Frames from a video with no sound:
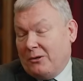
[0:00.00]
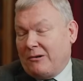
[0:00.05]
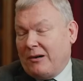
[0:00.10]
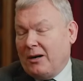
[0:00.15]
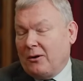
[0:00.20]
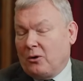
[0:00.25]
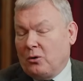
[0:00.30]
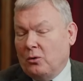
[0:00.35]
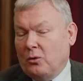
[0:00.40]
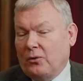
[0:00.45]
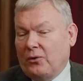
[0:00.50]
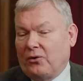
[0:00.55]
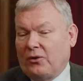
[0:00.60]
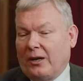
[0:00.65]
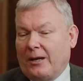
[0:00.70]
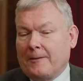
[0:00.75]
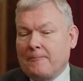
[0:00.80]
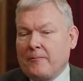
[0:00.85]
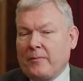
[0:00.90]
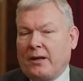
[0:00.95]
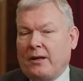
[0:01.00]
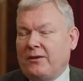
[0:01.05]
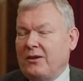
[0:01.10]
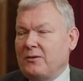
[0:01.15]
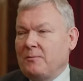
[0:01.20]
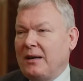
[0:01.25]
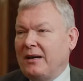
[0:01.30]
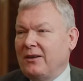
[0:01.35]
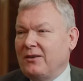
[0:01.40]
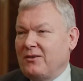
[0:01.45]
Crown Court and say,
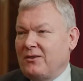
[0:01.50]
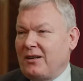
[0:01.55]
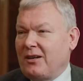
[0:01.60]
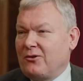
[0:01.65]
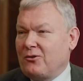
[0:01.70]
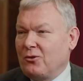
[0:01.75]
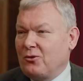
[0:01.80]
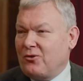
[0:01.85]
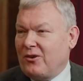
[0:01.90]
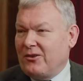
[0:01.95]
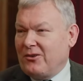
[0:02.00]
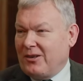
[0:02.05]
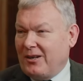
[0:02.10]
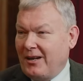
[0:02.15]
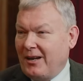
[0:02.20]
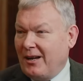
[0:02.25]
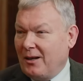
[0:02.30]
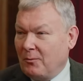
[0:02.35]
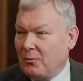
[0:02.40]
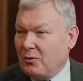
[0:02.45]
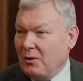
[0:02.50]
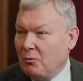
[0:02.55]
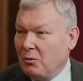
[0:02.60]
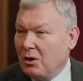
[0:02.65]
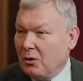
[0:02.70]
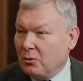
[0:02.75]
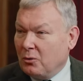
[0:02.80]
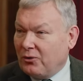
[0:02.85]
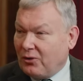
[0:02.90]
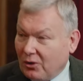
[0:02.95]
this man is a national treasure, he helped win
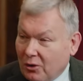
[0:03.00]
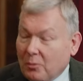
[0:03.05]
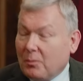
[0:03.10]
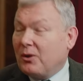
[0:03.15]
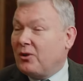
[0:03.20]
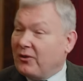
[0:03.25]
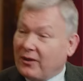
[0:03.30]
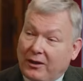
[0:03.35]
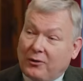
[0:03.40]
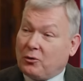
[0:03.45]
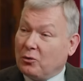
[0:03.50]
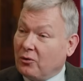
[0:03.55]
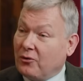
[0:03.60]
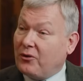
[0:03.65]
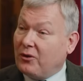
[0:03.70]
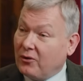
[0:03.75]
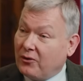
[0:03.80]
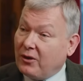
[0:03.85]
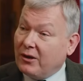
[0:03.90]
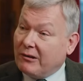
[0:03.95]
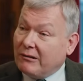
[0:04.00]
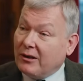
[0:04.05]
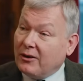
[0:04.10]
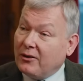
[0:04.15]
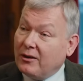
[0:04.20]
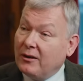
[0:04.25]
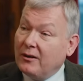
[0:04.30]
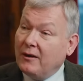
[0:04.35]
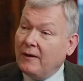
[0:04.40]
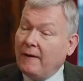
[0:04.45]
World War II, because that's all still secret.
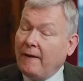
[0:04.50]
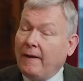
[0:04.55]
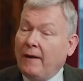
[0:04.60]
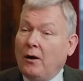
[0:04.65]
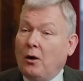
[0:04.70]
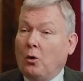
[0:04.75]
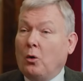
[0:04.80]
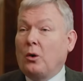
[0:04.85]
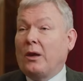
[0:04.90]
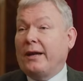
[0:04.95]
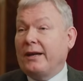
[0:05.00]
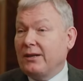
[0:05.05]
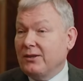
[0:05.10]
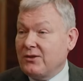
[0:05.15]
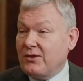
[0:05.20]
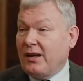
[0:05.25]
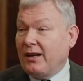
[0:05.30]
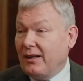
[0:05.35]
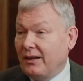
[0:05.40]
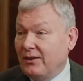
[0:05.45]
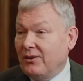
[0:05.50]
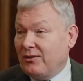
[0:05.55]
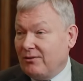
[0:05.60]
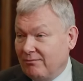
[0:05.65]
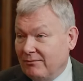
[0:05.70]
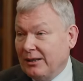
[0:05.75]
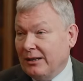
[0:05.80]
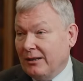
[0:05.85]
Yeah. All they can say is,